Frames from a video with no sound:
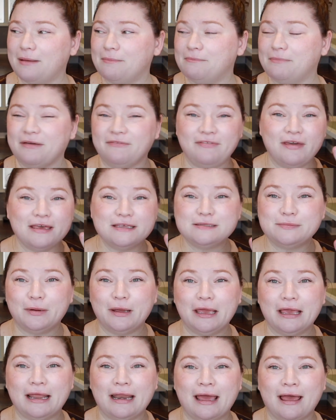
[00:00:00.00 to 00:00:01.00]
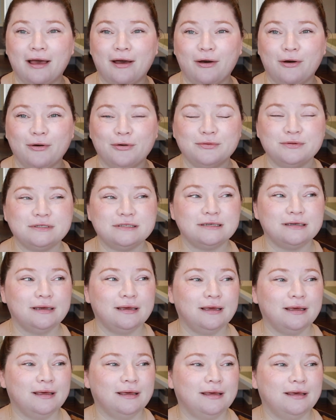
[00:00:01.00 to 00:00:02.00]
my face breaking out,
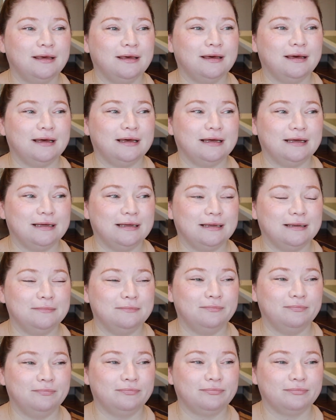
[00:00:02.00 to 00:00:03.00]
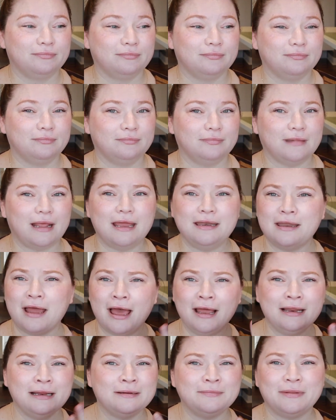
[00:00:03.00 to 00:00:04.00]
and
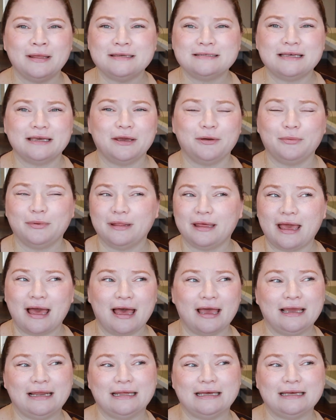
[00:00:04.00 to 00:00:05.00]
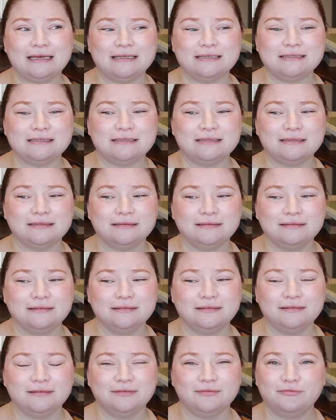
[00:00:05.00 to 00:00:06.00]
not in a place I could really hide it
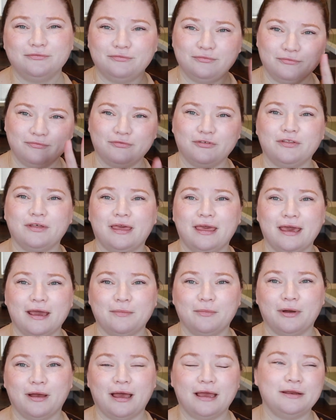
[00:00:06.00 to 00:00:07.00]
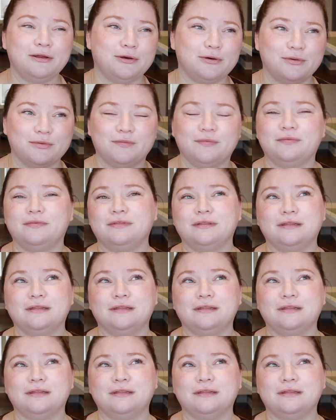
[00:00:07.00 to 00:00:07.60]
for the camera. I know,